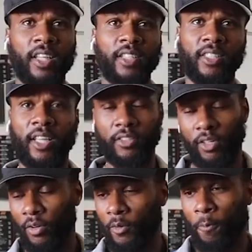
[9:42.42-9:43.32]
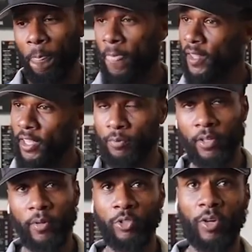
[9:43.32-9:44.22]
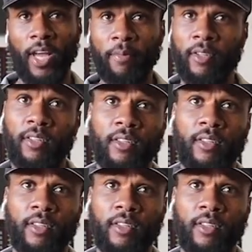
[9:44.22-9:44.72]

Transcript: discuss that. So that's pretty much what happened.